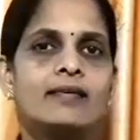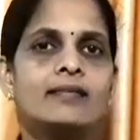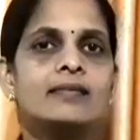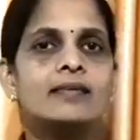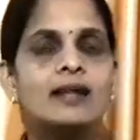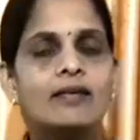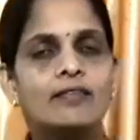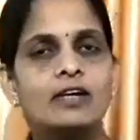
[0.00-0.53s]

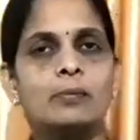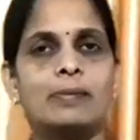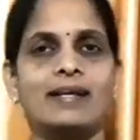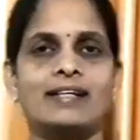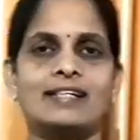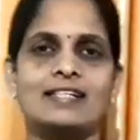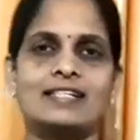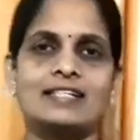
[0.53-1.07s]

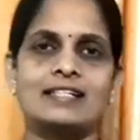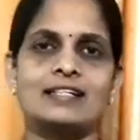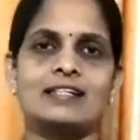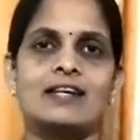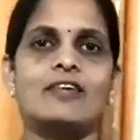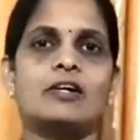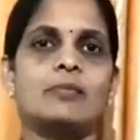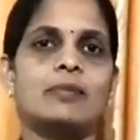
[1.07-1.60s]
government
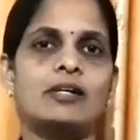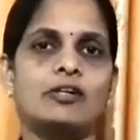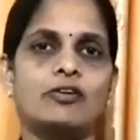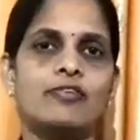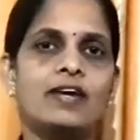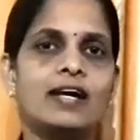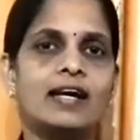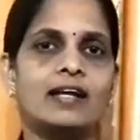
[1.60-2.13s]
of
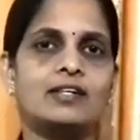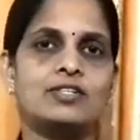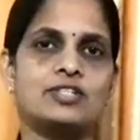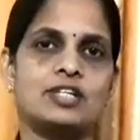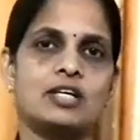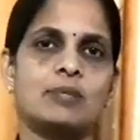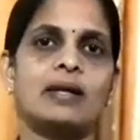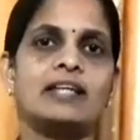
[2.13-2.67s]
a
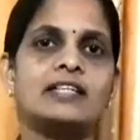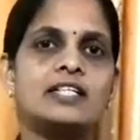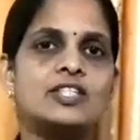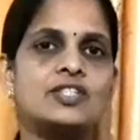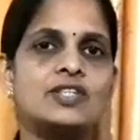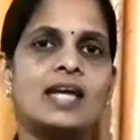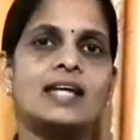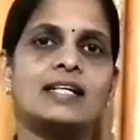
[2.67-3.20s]
country, by the
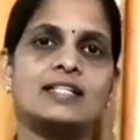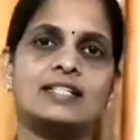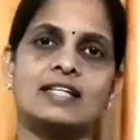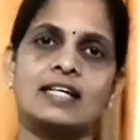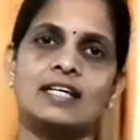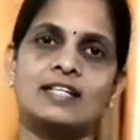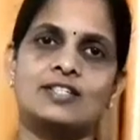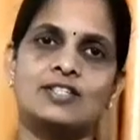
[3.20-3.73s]
state,
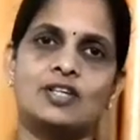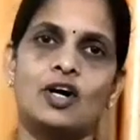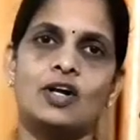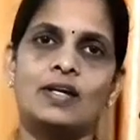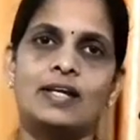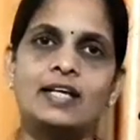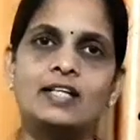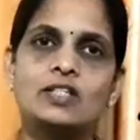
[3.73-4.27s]
is
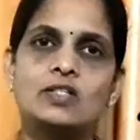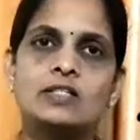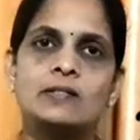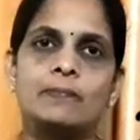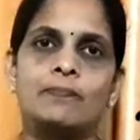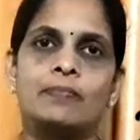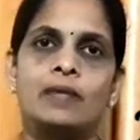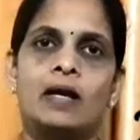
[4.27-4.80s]
called as
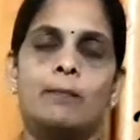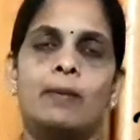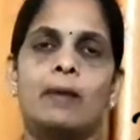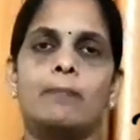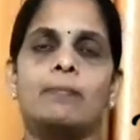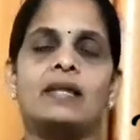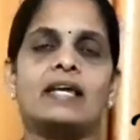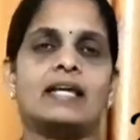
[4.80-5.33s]

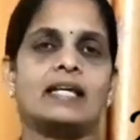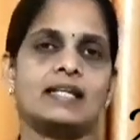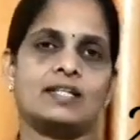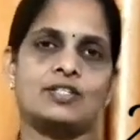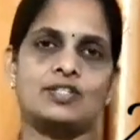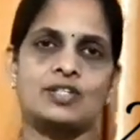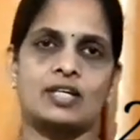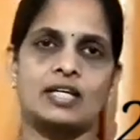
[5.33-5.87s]
public
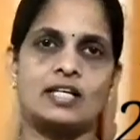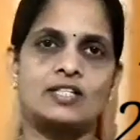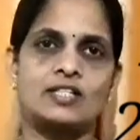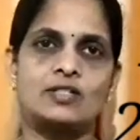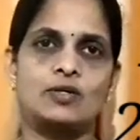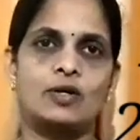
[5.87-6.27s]
industries.